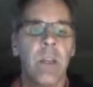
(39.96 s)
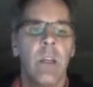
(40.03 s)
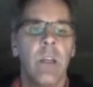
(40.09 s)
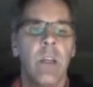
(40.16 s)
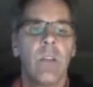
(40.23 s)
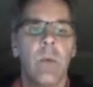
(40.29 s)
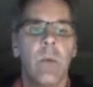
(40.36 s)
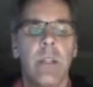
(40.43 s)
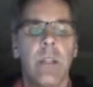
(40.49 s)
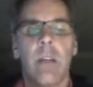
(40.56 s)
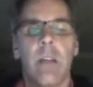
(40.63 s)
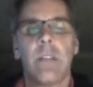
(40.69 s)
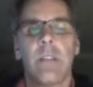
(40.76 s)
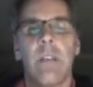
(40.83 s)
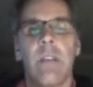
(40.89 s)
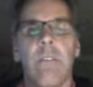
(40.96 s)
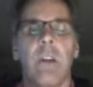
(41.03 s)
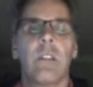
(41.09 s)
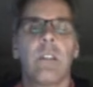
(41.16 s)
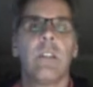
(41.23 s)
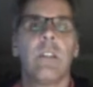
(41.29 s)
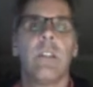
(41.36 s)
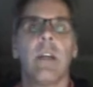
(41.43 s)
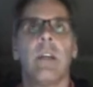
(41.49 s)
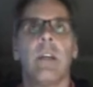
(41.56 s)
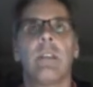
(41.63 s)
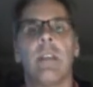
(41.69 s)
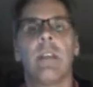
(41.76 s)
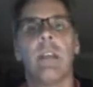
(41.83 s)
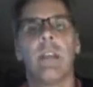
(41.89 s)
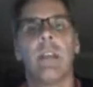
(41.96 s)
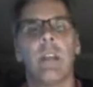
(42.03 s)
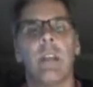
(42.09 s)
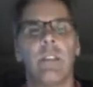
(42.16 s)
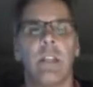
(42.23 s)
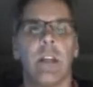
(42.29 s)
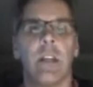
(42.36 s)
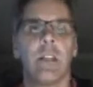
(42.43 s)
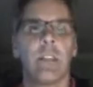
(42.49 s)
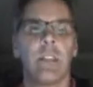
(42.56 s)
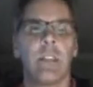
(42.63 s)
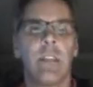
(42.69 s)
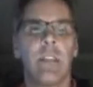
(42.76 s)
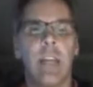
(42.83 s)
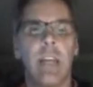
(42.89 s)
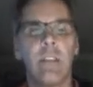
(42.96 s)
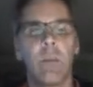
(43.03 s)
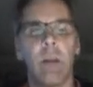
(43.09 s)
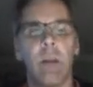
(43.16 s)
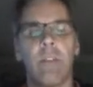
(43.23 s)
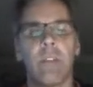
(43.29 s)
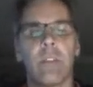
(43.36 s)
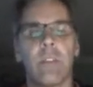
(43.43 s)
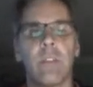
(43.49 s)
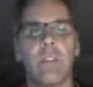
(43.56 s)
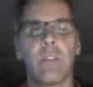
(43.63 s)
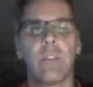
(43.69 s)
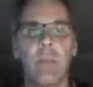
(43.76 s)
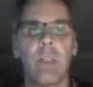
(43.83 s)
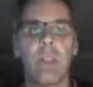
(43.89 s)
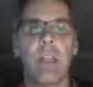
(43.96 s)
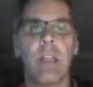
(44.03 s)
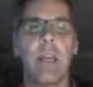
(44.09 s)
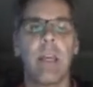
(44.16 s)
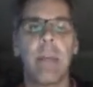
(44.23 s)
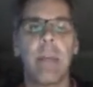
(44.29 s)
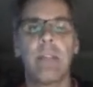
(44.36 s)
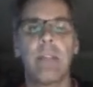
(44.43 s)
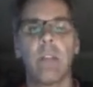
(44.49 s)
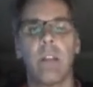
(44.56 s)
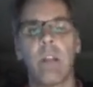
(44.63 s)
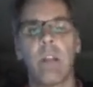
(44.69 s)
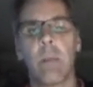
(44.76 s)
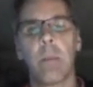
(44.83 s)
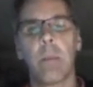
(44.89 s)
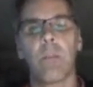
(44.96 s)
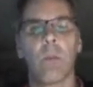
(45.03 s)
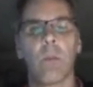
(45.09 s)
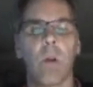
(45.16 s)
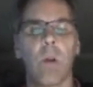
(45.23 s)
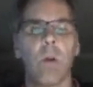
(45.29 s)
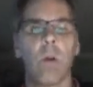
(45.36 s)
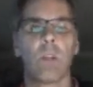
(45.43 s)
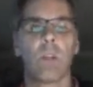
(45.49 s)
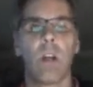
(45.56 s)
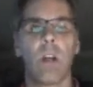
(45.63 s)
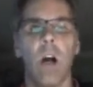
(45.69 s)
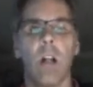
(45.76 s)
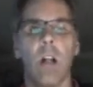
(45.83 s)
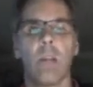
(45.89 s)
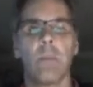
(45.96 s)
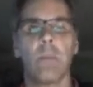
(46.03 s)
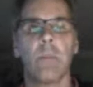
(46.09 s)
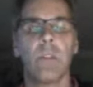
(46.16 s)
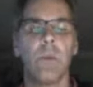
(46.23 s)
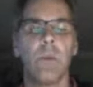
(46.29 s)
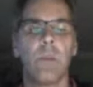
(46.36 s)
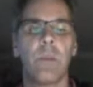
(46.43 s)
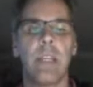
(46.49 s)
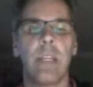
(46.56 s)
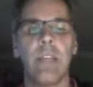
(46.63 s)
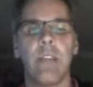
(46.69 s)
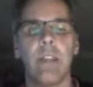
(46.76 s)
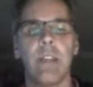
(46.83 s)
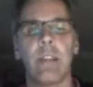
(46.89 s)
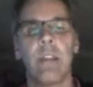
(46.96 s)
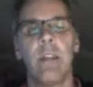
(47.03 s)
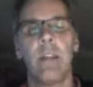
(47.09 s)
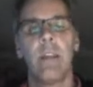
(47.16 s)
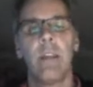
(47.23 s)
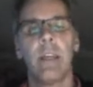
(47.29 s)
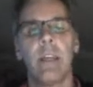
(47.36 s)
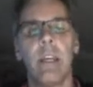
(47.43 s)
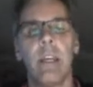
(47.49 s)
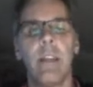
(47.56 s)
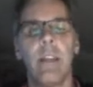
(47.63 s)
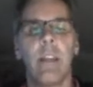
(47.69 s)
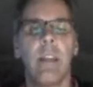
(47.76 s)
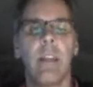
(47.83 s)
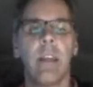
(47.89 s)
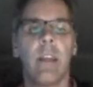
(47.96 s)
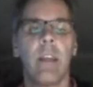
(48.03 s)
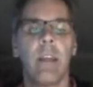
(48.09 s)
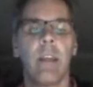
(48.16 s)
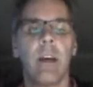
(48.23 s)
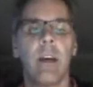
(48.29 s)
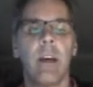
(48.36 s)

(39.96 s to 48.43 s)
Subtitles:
So what the offset function does in a nutshell is it takes a reference, and based on the number of rows or columns you give it in the